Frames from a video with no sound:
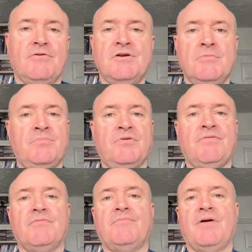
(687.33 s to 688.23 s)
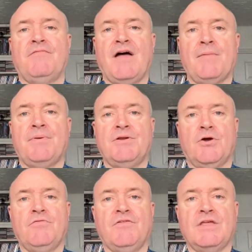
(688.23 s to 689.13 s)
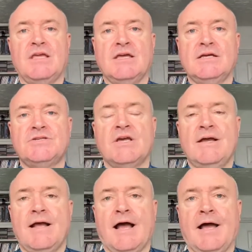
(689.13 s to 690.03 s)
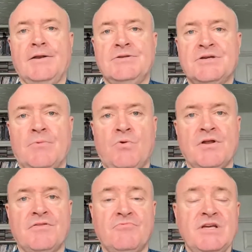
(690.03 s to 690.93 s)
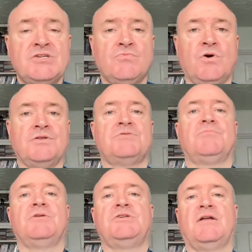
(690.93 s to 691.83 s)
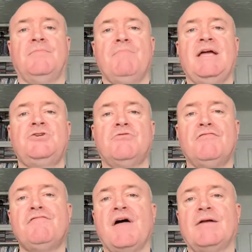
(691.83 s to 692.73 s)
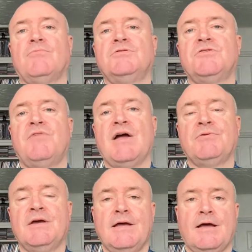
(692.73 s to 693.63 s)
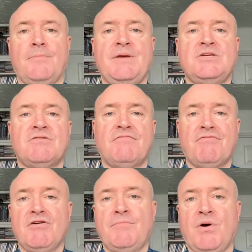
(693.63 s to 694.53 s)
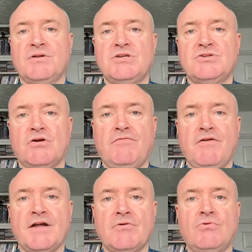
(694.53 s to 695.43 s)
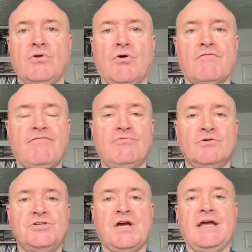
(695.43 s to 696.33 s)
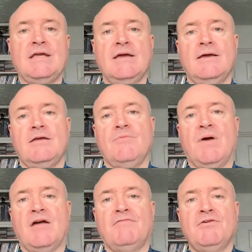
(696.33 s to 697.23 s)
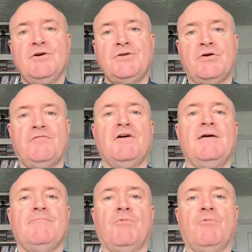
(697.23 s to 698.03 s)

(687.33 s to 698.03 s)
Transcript: There are a number of that have happened over the years, and one of the recent ones which had a major effect was around a piece of third-party software called Log4j. You may have heard of.